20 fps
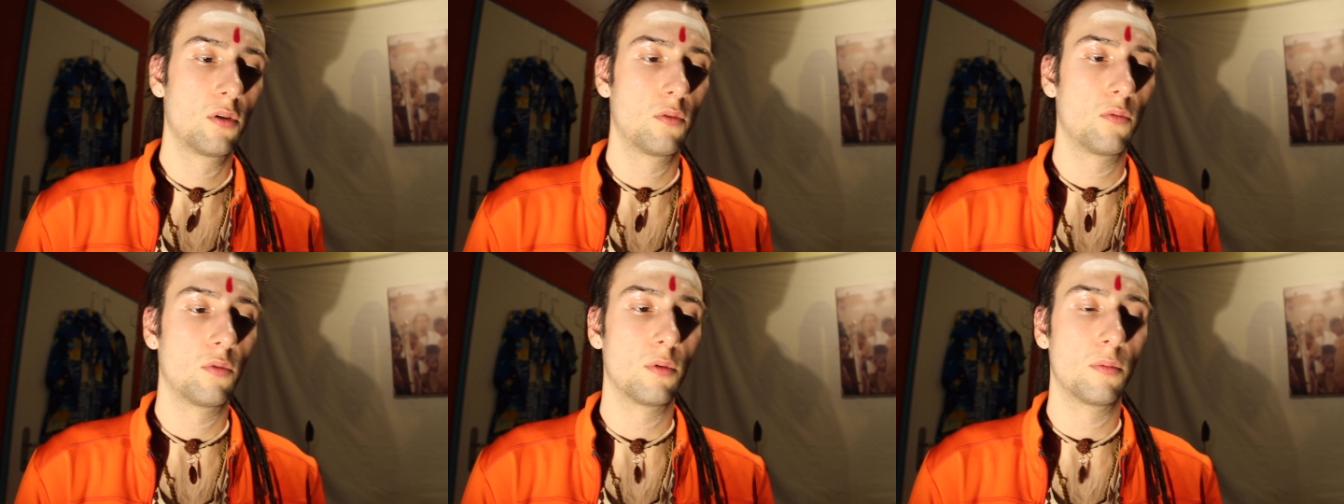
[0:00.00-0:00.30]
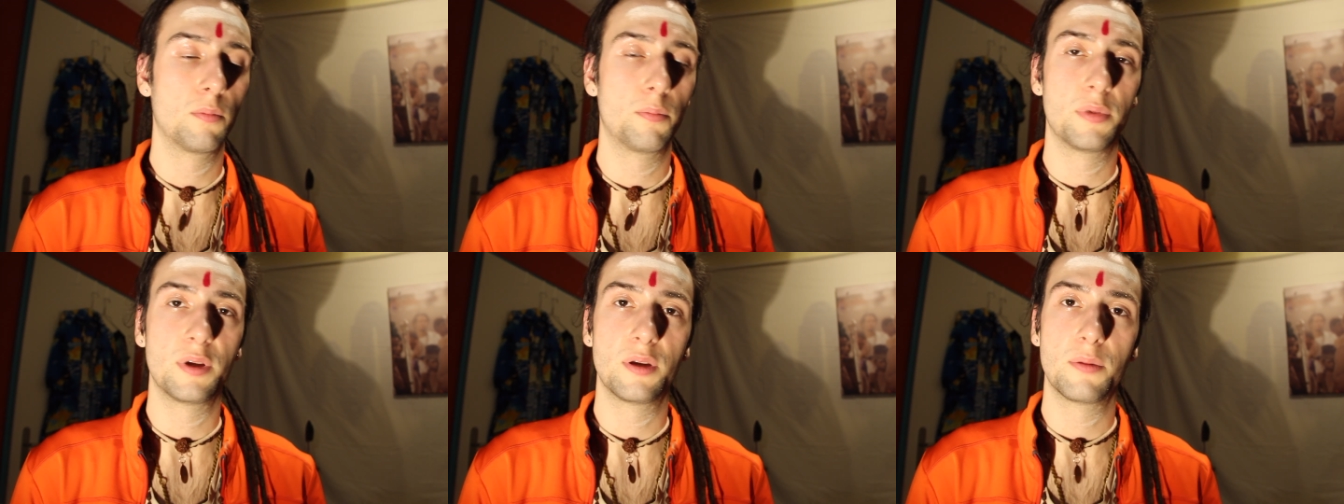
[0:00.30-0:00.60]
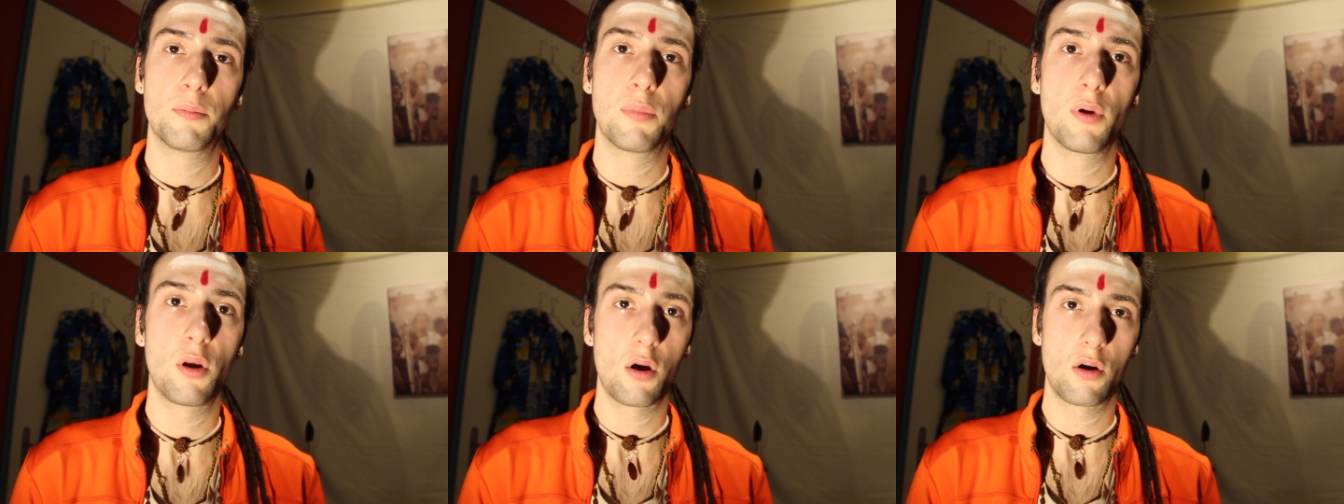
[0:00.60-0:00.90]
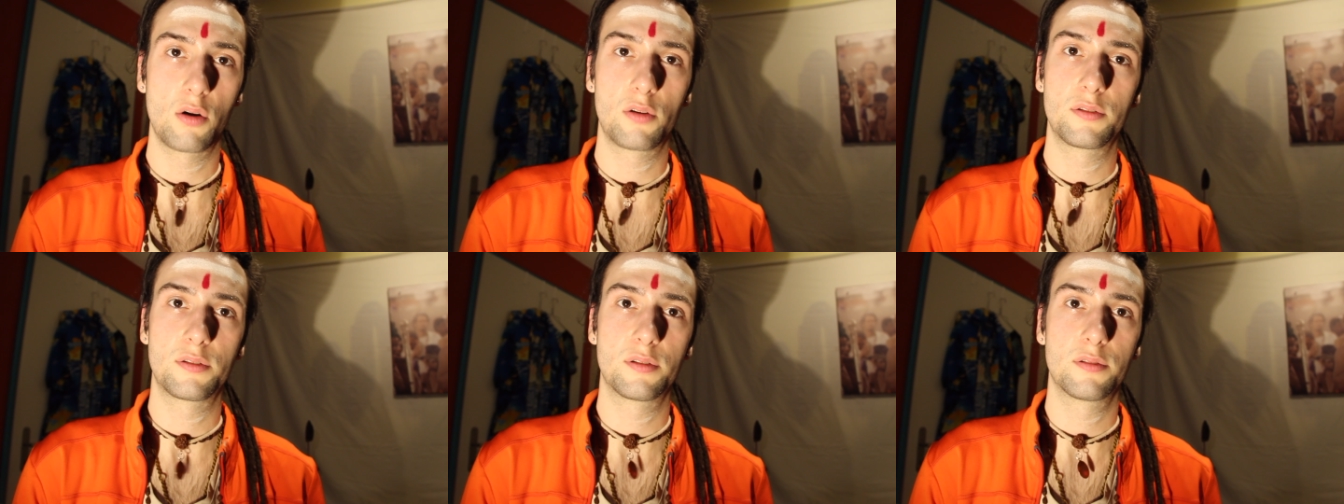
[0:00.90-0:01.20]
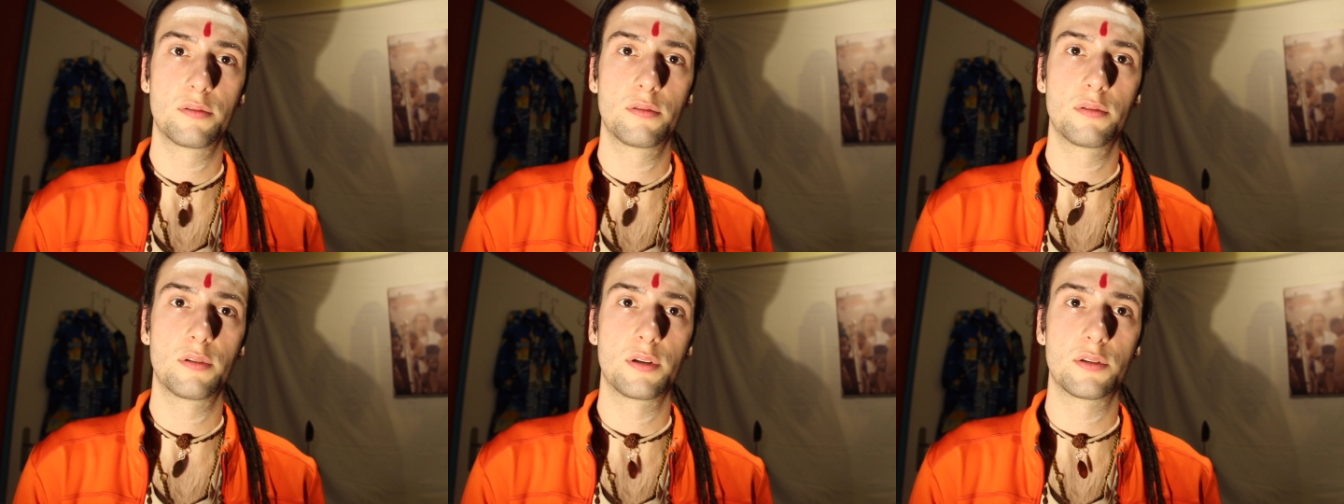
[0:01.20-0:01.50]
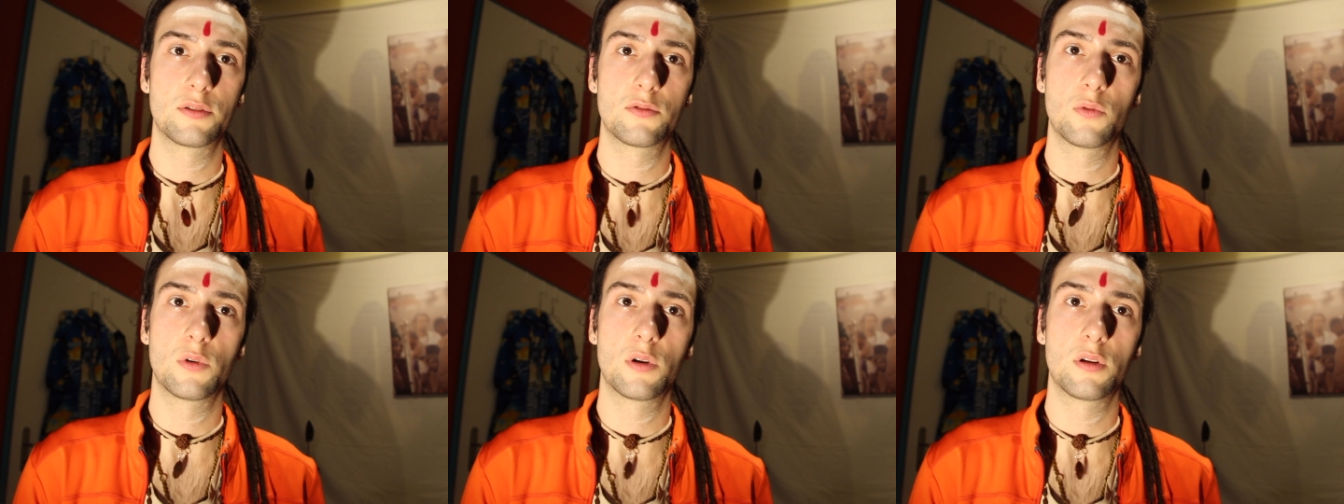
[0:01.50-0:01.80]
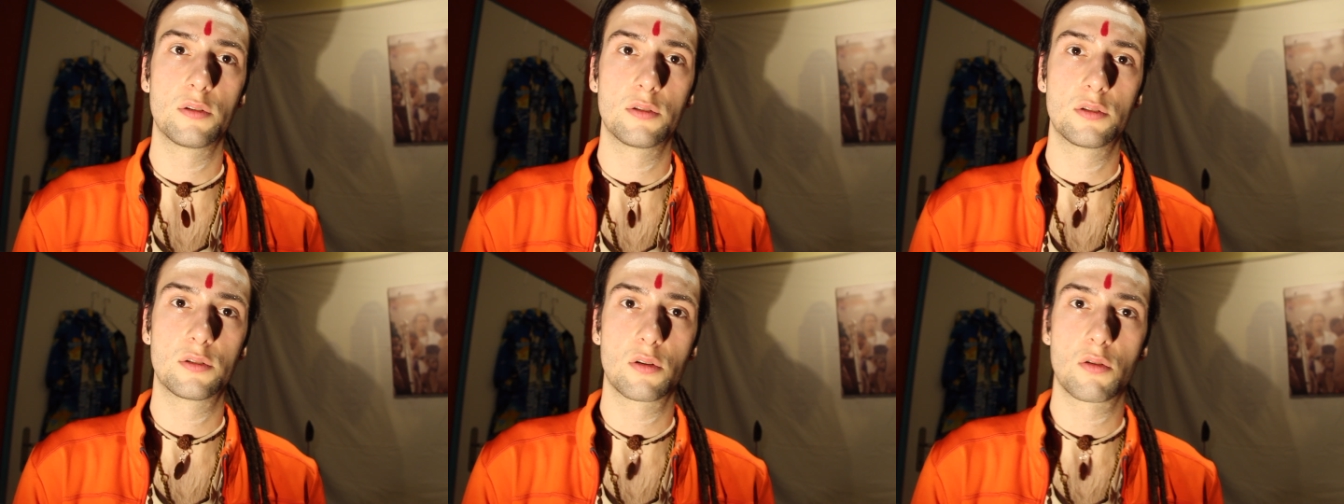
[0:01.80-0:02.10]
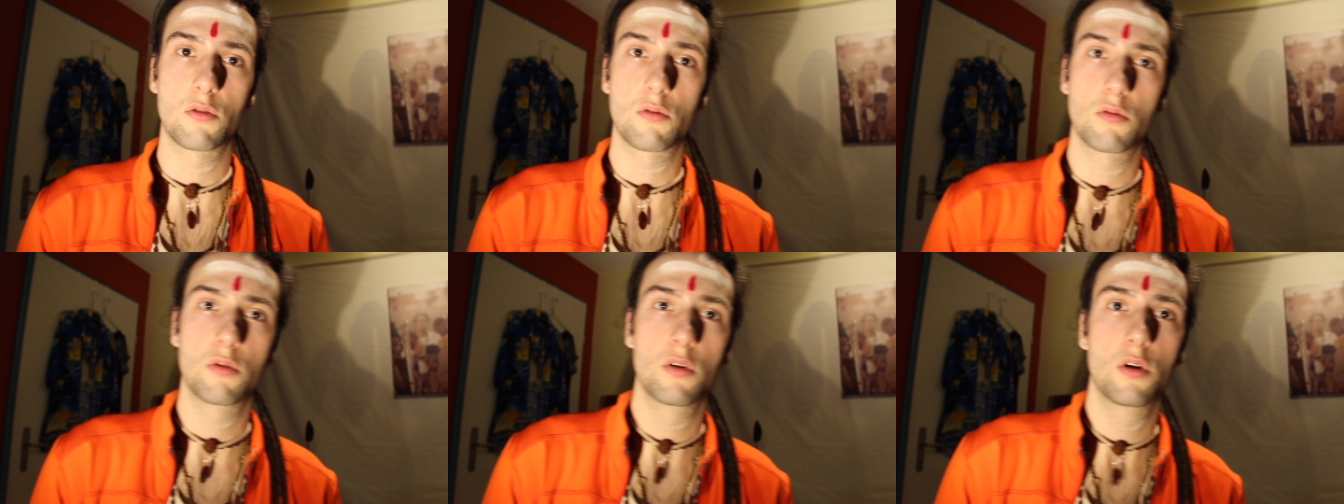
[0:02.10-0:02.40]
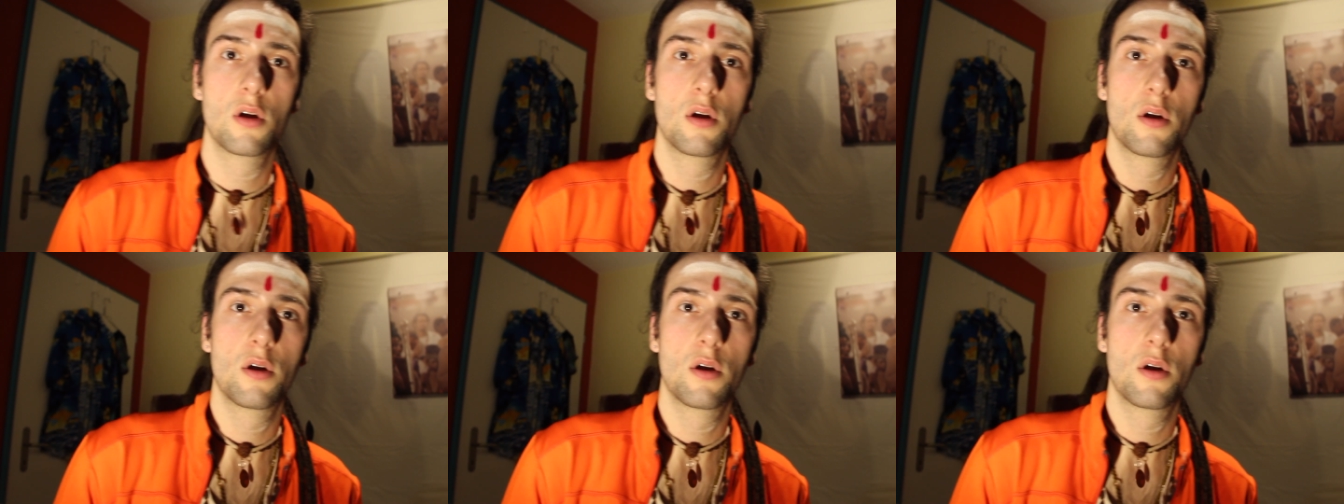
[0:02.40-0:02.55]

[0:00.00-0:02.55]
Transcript: will be blocked as well so